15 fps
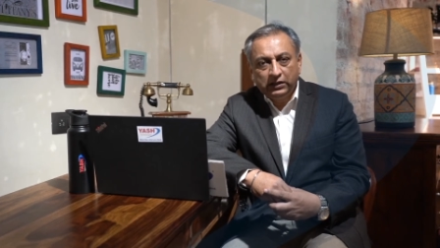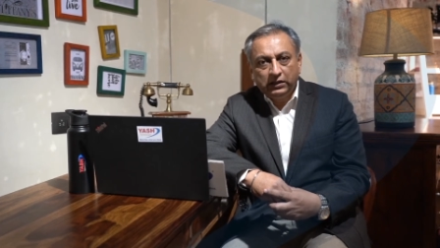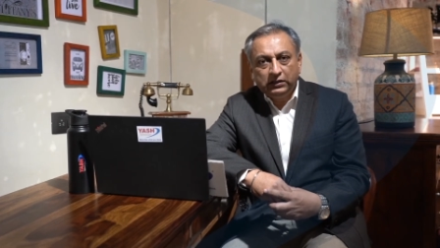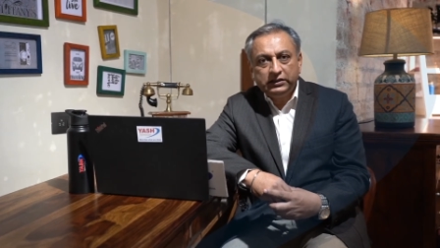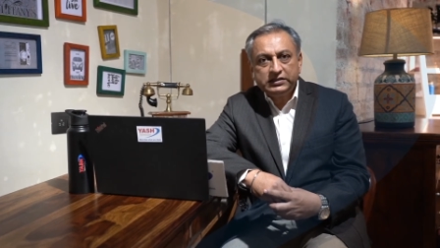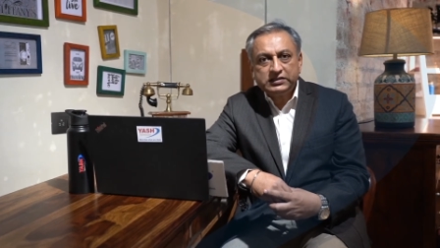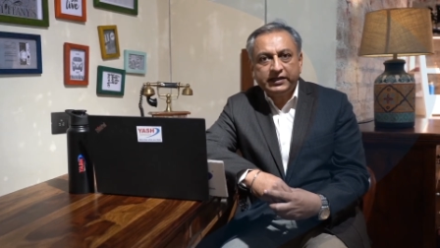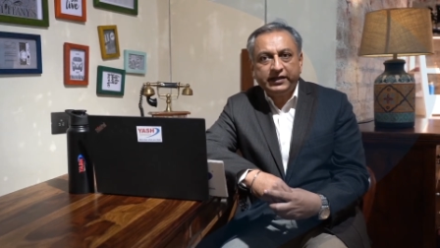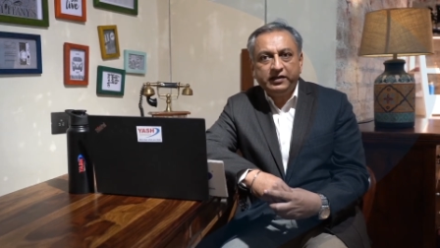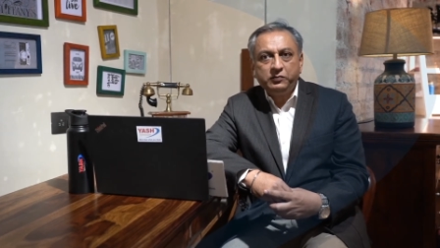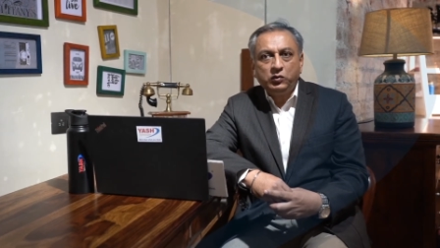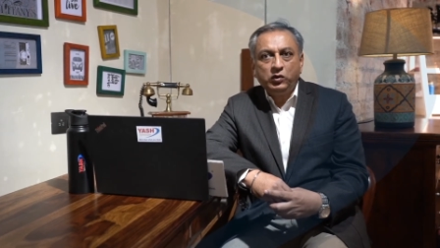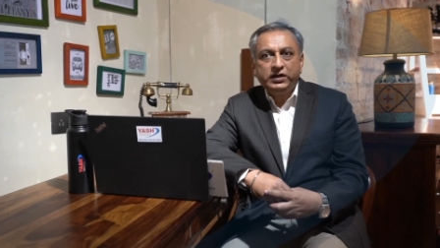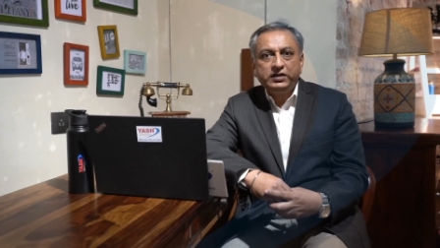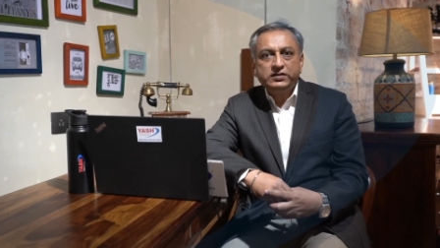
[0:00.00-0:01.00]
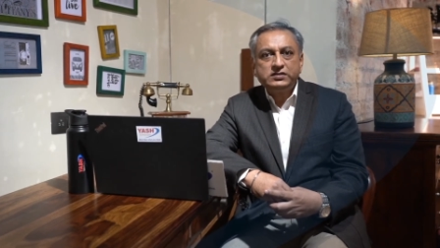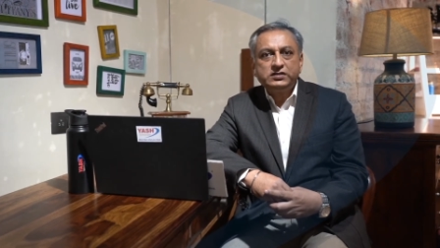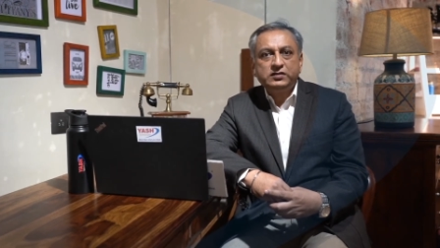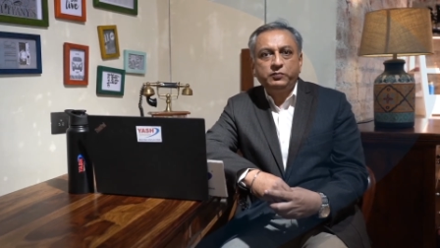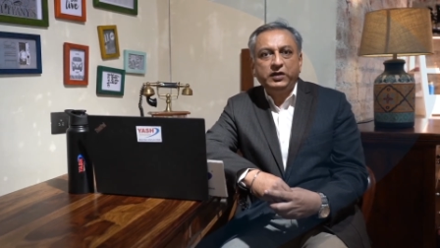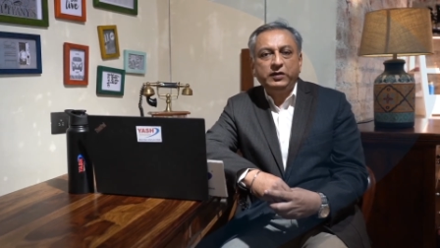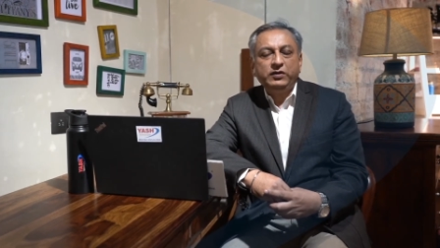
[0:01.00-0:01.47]
The second point is the
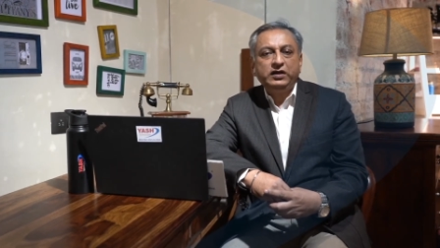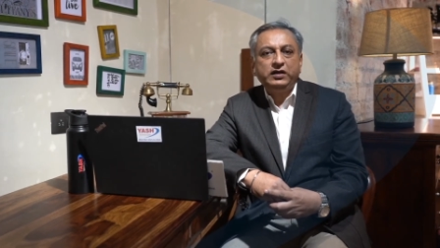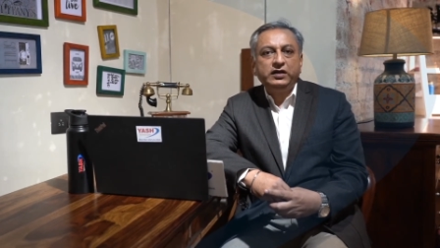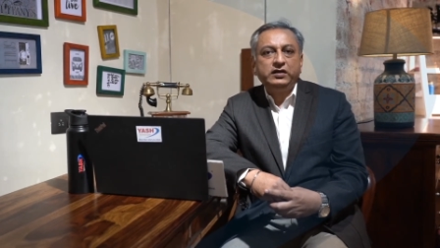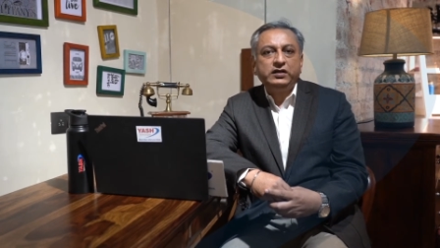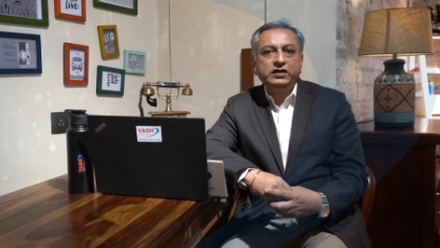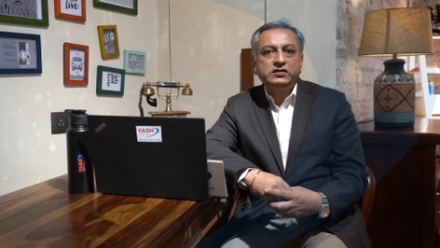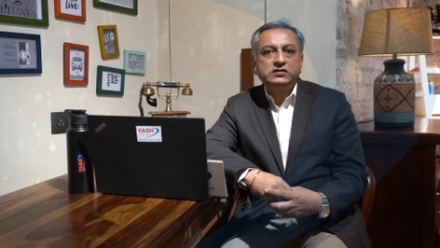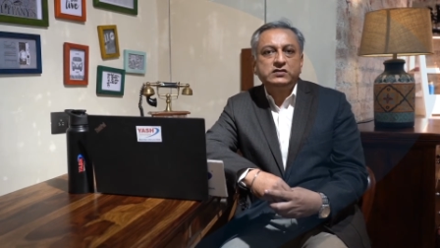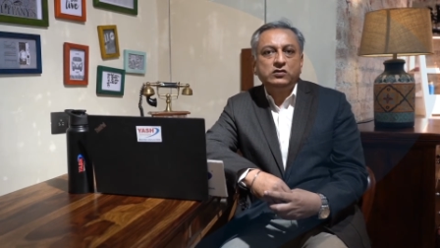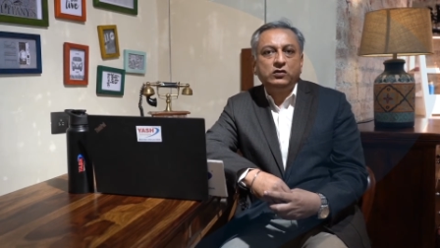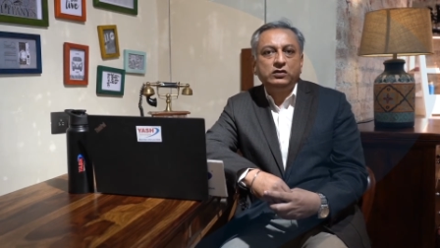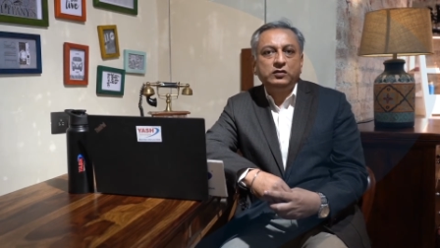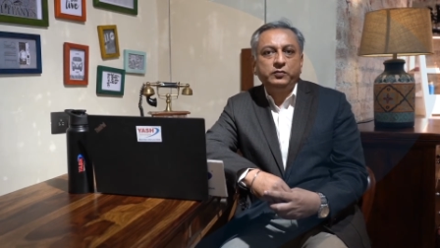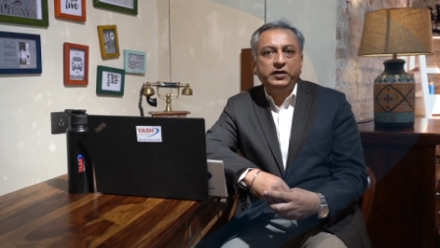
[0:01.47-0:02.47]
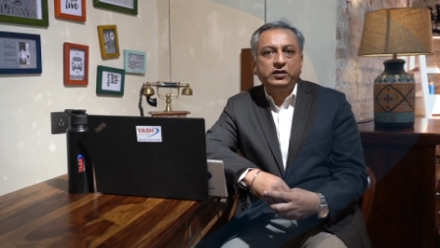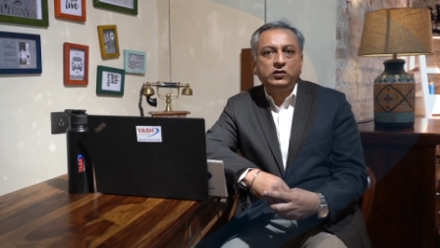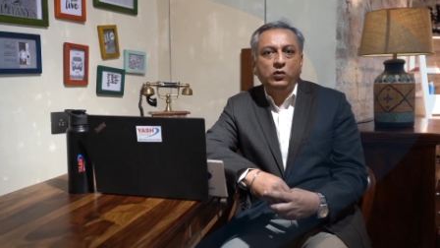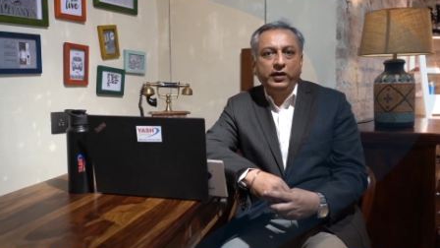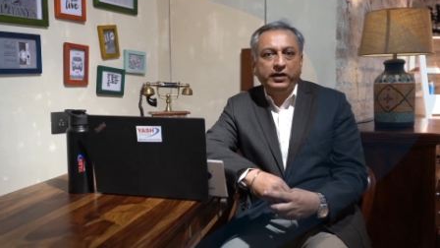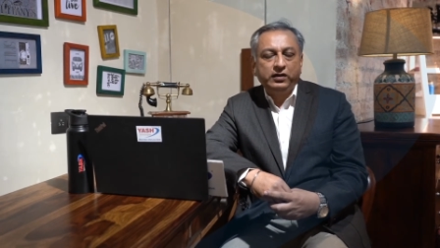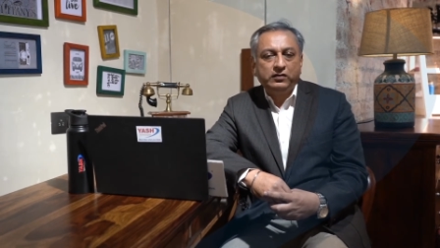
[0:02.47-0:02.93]
payment techniques on the
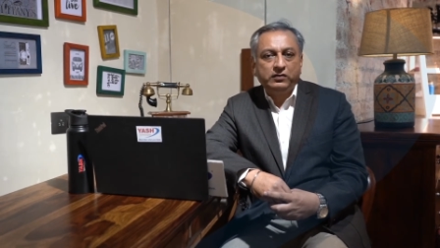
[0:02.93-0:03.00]
Bitcoin.